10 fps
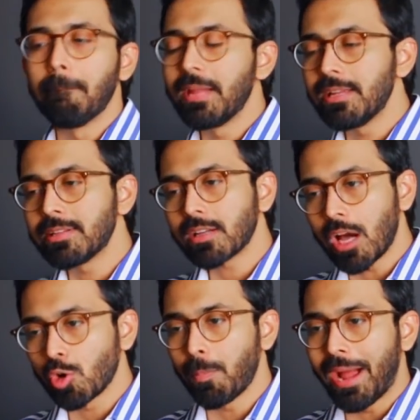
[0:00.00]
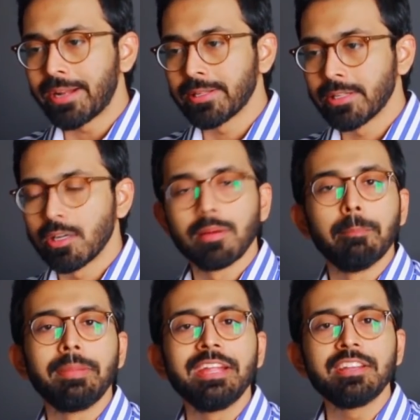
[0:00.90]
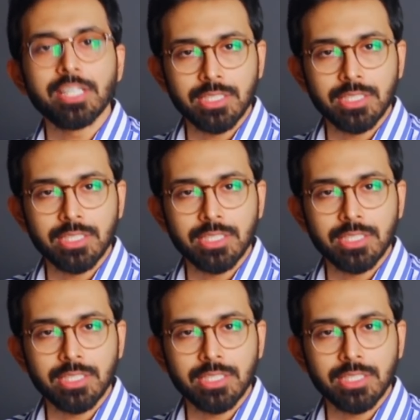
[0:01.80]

Be it a cargo pant, be it a